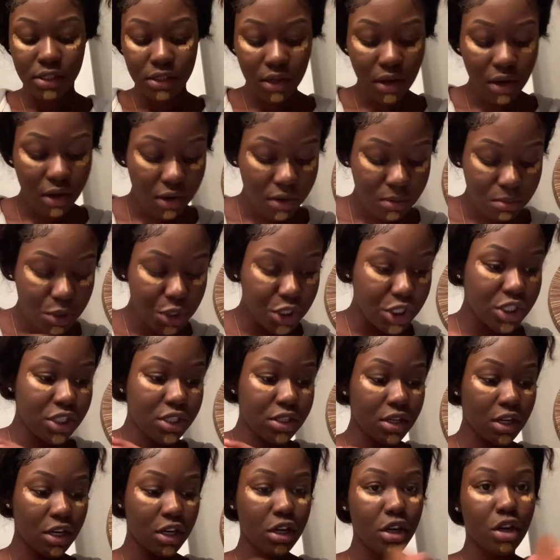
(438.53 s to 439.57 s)
So I'm just
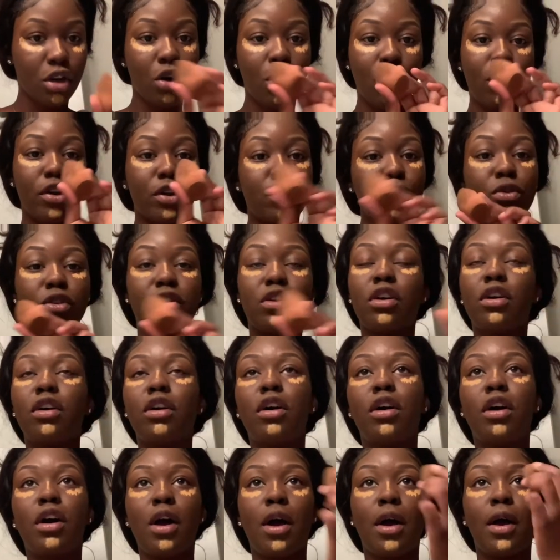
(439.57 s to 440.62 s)
gonna go in with
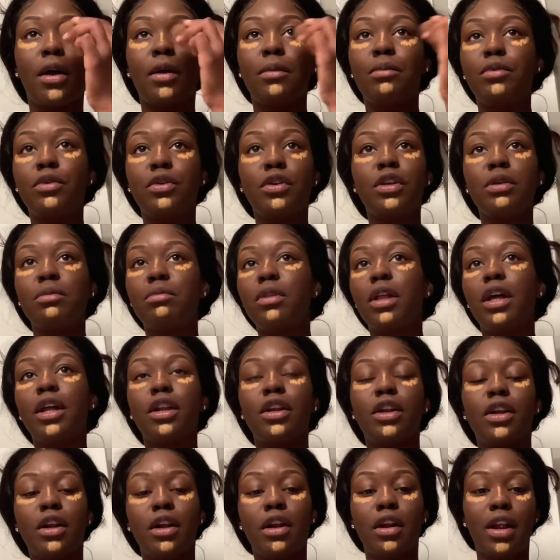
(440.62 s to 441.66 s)
a beauty
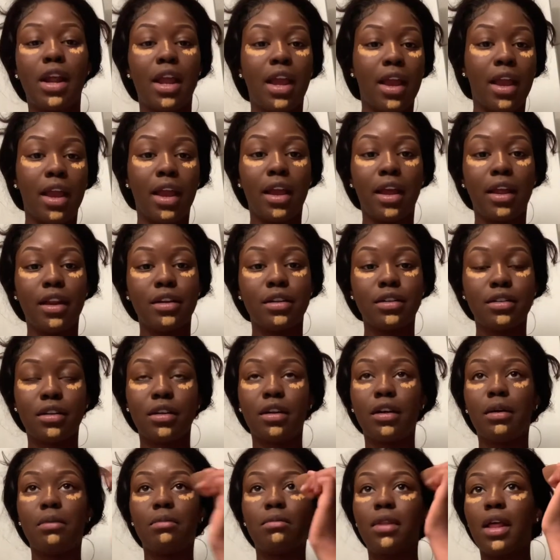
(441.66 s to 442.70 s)
blender and
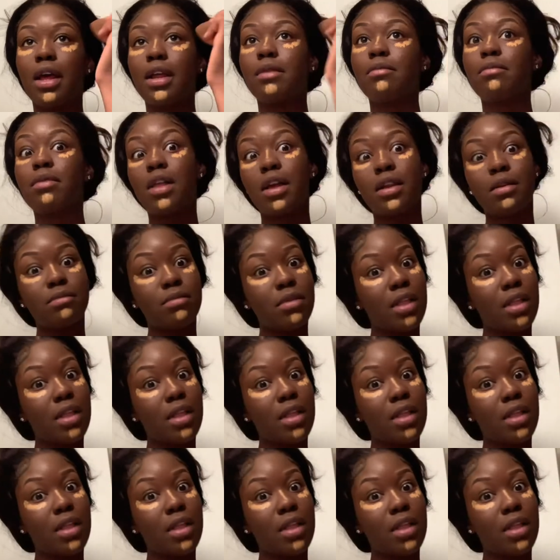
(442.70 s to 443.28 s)
blend, blend,